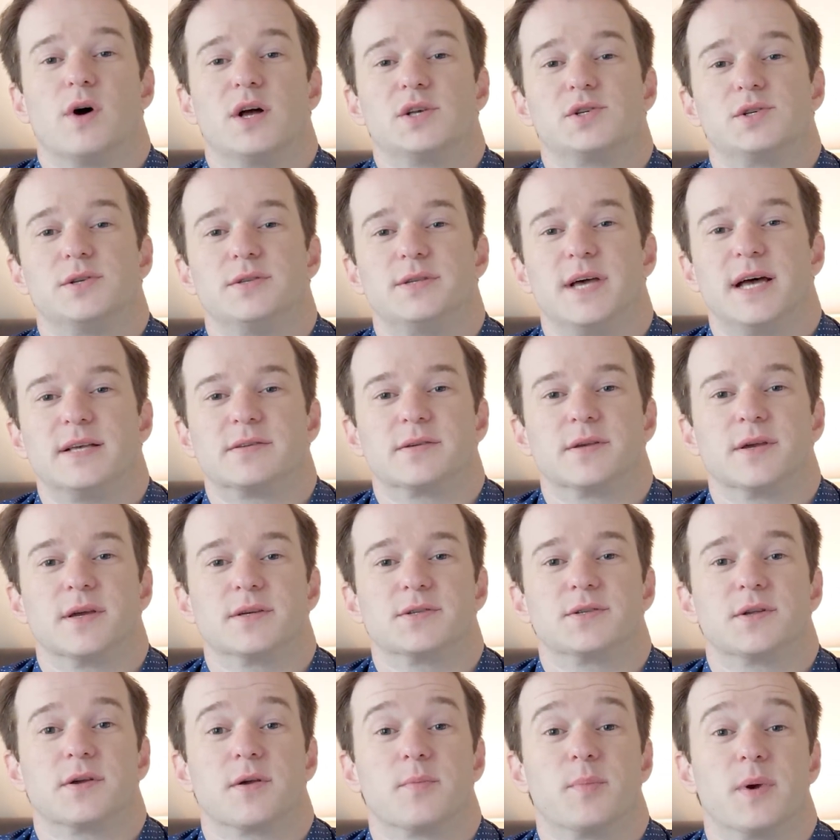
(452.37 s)
questions asking
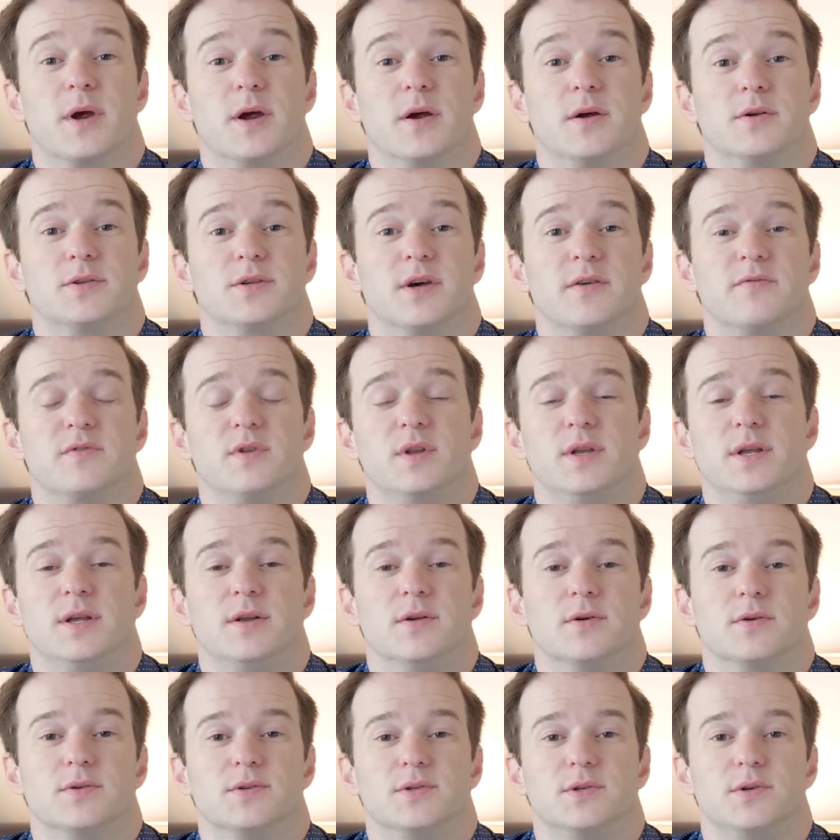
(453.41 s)
us to compare Tuft
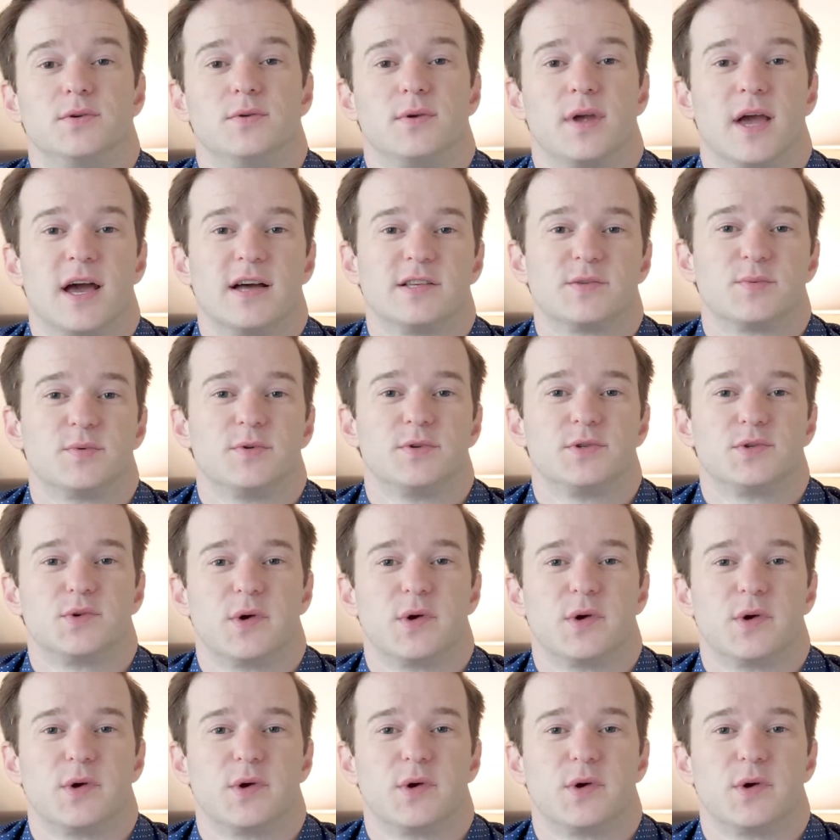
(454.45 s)
Needle to Casper,